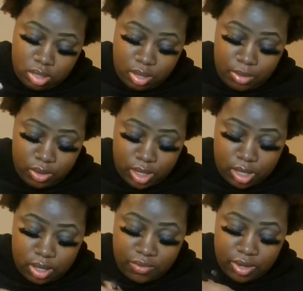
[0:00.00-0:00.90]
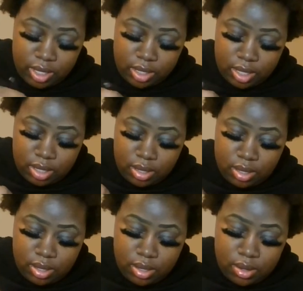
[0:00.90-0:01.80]
I'm gonna get enough of this
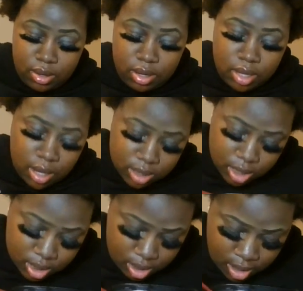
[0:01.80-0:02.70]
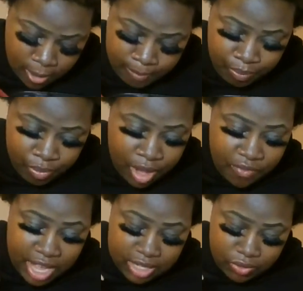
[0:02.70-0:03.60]
process.
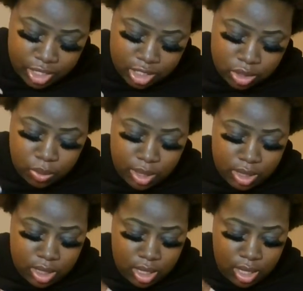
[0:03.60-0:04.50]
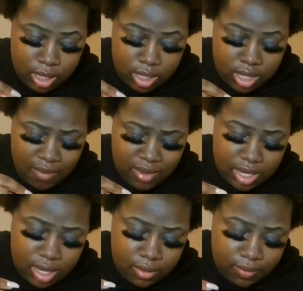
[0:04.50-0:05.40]
Fast forward to
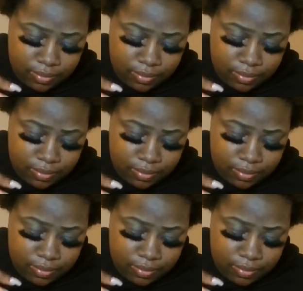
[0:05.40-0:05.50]
2017.